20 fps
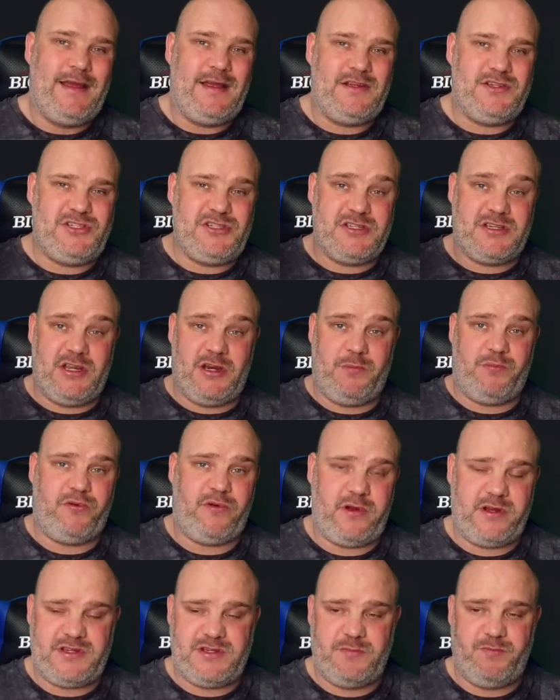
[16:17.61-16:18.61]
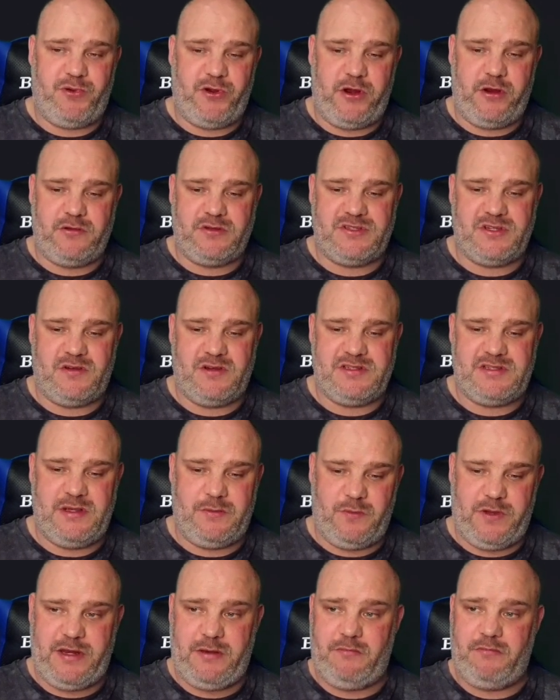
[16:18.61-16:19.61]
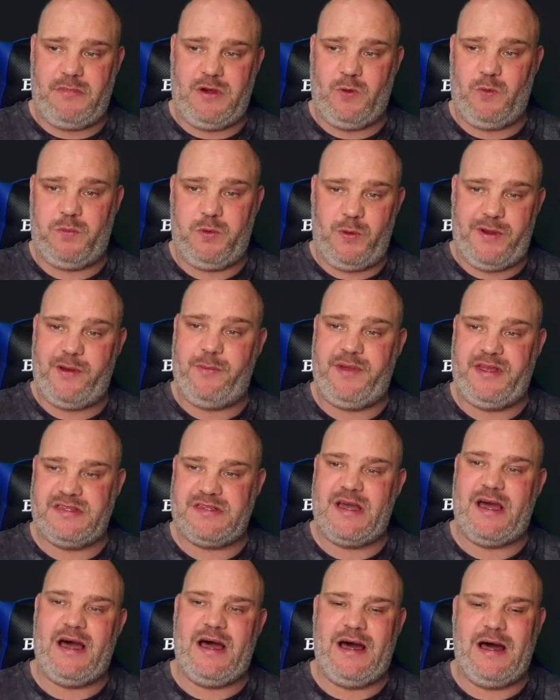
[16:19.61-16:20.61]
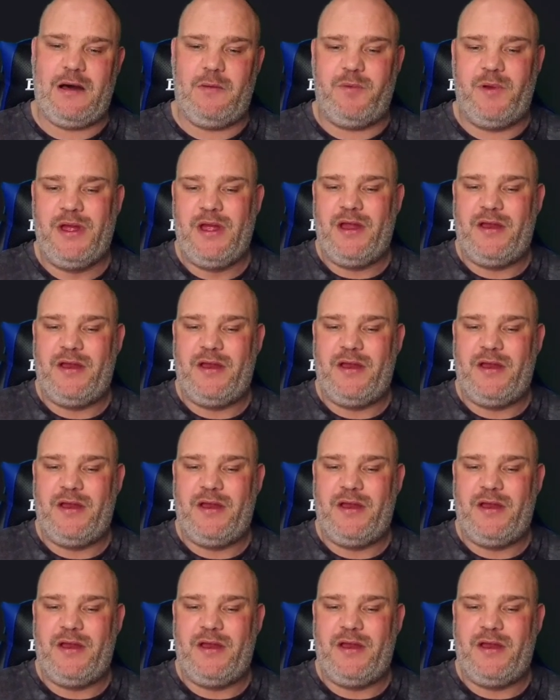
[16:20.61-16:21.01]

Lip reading: She's going to prioritise it when multiple enemies are up.